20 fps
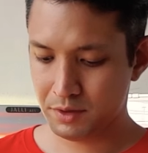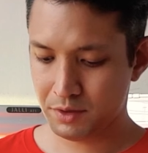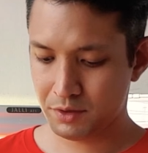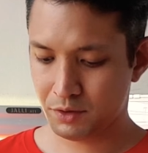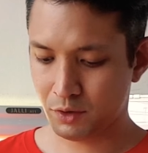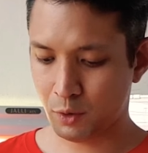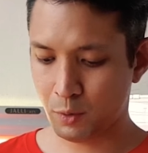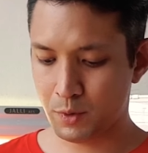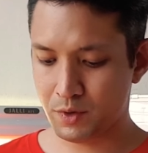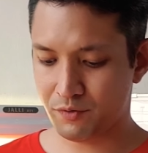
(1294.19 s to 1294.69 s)

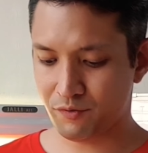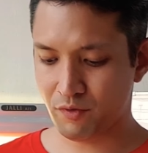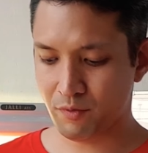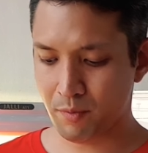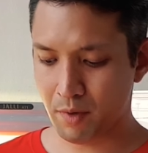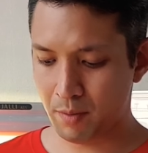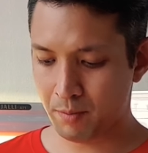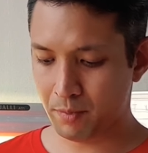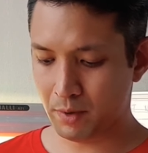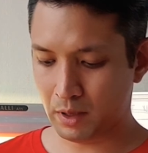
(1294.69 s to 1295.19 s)
So always
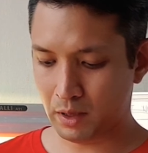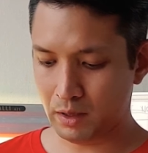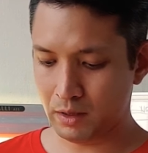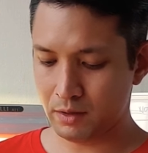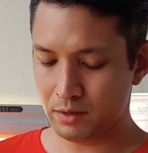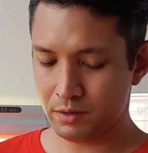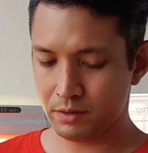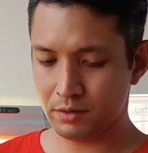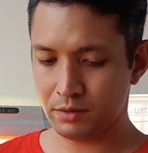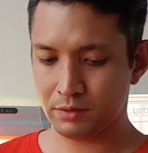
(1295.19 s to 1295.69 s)
remember,
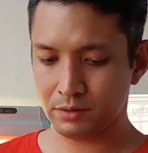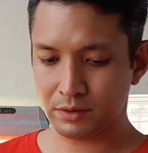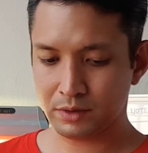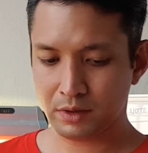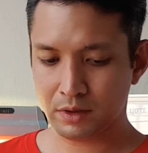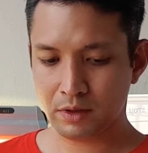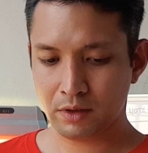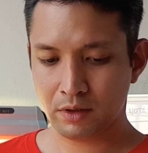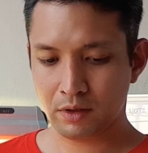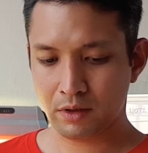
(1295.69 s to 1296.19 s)

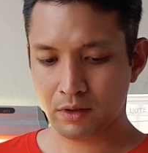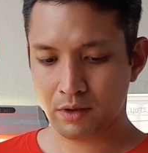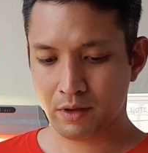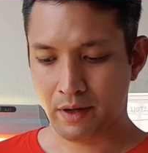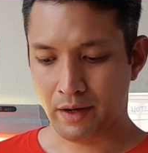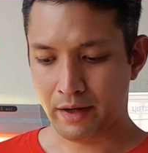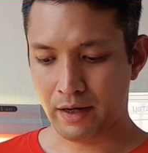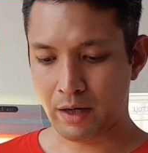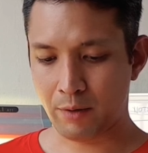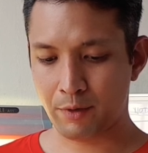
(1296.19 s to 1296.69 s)

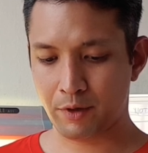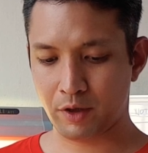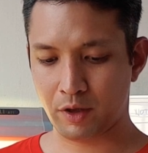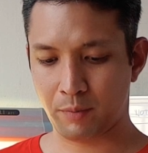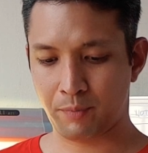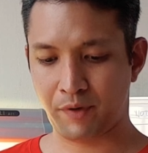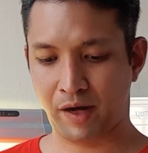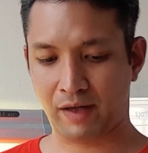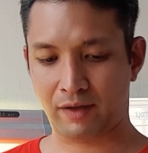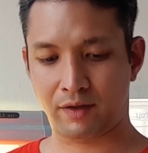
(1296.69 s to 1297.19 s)
and now we're going
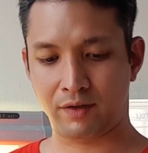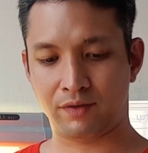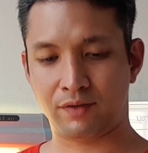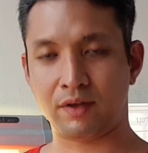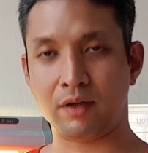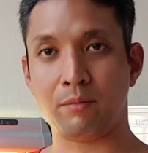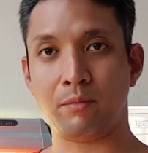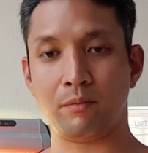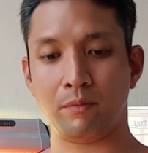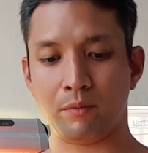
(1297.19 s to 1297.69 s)
to practice
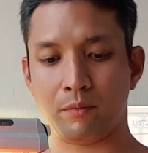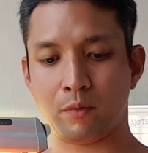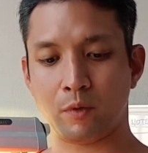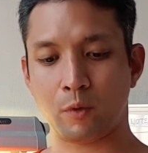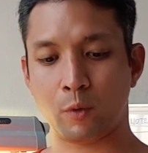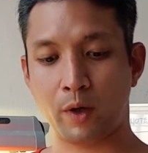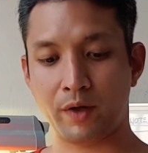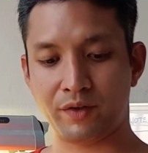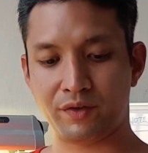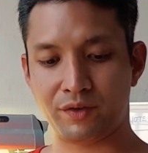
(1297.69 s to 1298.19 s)
some
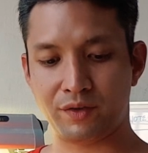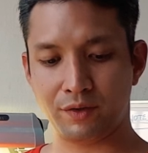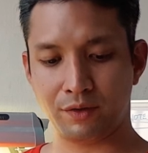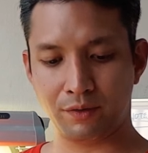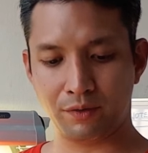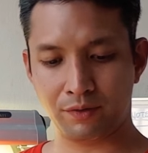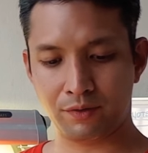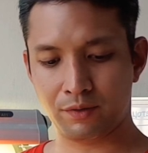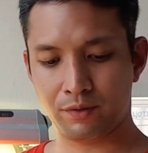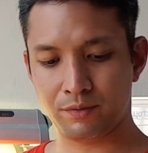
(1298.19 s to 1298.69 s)

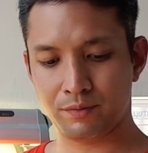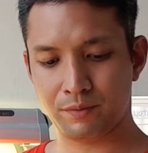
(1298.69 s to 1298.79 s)
questions.